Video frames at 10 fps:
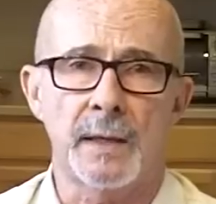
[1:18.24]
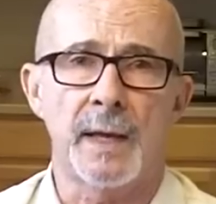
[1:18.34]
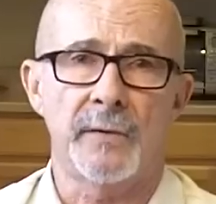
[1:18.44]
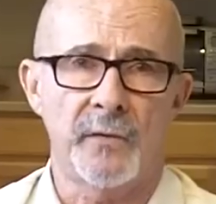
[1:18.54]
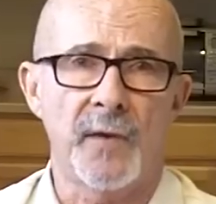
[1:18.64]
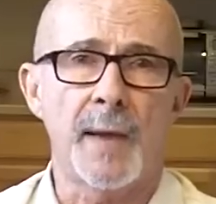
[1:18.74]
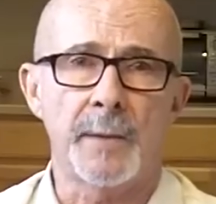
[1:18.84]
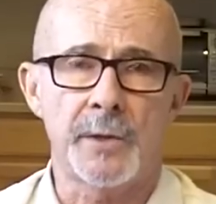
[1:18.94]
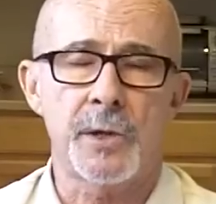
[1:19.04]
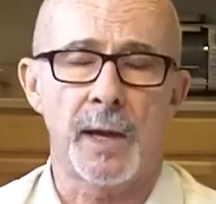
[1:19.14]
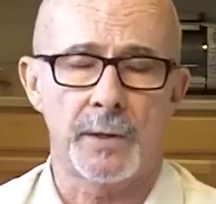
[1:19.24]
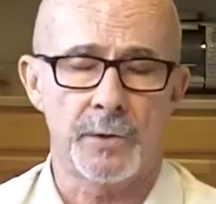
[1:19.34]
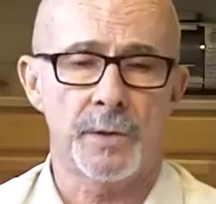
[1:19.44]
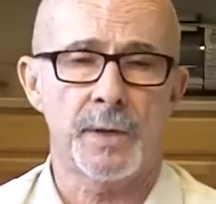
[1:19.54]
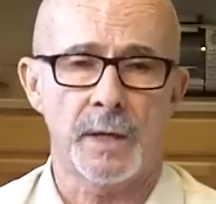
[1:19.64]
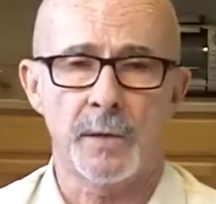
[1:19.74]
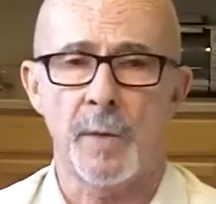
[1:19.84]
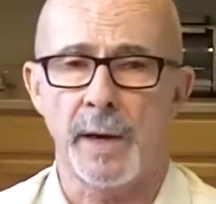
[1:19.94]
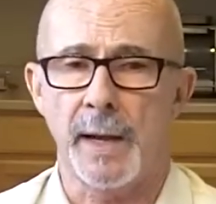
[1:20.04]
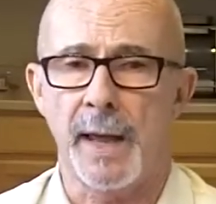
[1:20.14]
and family challenges that you
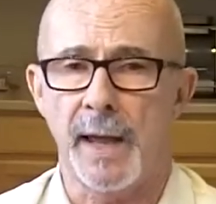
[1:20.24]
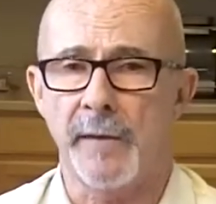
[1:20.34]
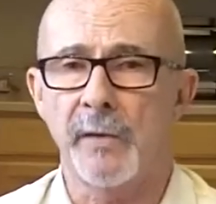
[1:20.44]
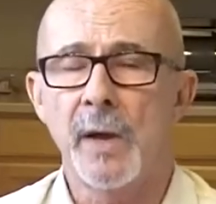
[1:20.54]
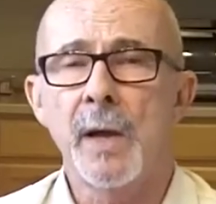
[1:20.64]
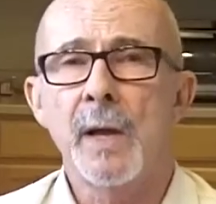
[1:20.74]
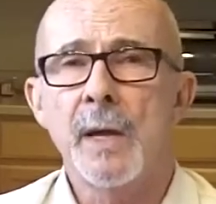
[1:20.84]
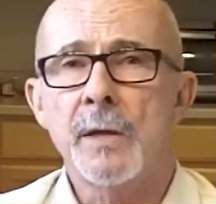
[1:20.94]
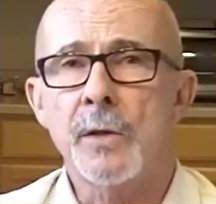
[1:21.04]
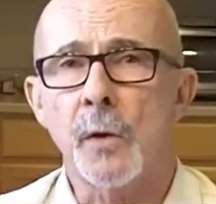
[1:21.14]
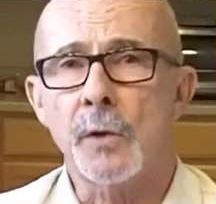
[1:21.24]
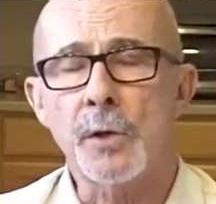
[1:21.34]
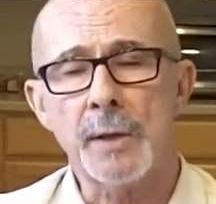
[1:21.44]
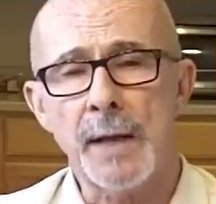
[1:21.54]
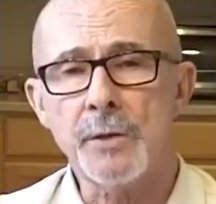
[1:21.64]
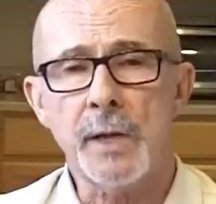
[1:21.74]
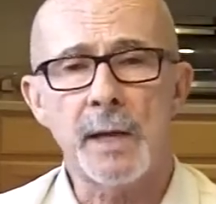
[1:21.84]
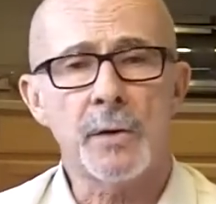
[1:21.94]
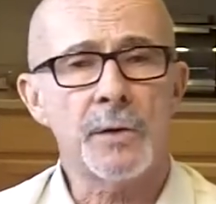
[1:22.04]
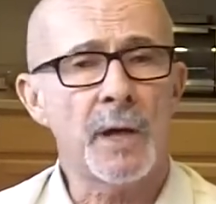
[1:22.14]
might have. So you should
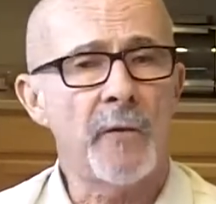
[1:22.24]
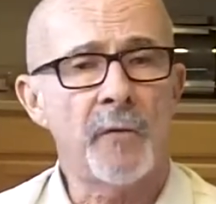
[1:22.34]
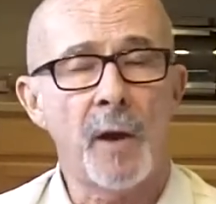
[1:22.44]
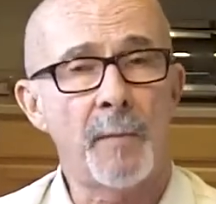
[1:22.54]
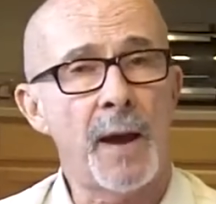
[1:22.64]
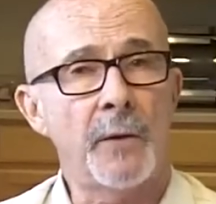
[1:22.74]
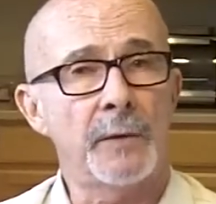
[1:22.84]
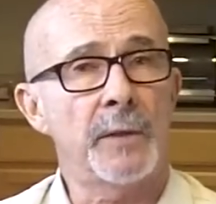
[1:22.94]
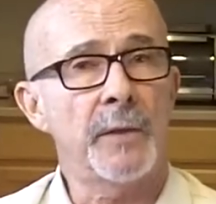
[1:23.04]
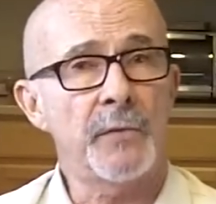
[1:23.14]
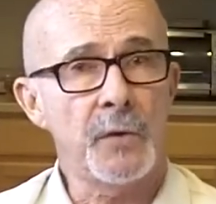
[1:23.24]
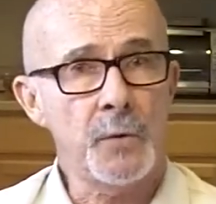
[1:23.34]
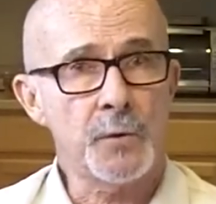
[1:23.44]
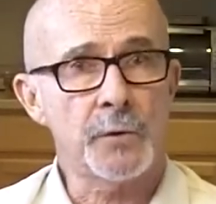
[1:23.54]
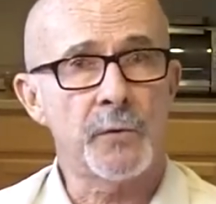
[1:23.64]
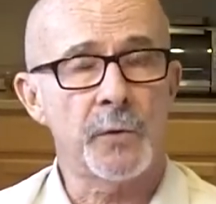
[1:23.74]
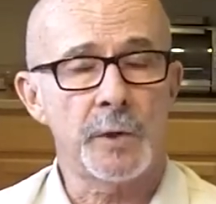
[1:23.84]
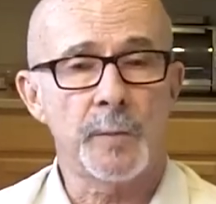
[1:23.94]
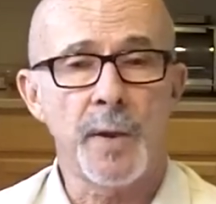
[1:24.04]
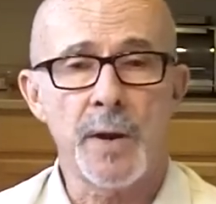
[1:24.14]
educate yourself about the future for
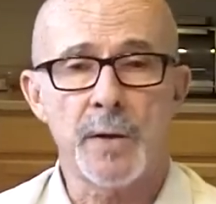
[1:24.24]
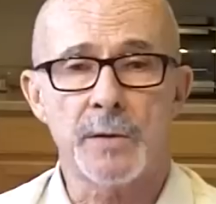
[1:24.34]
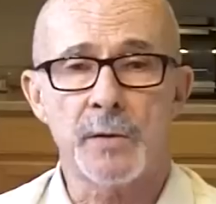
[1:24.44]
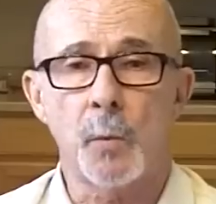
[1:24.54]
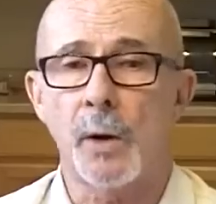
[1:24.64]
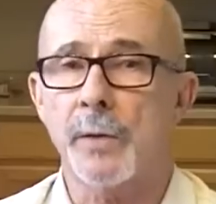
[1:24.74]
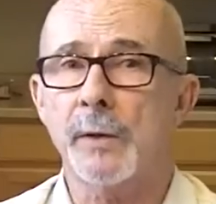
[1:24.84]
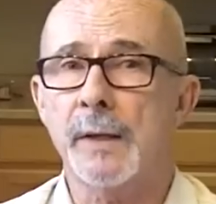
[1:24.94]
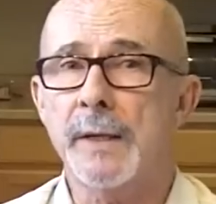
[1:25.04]
your parents. What are the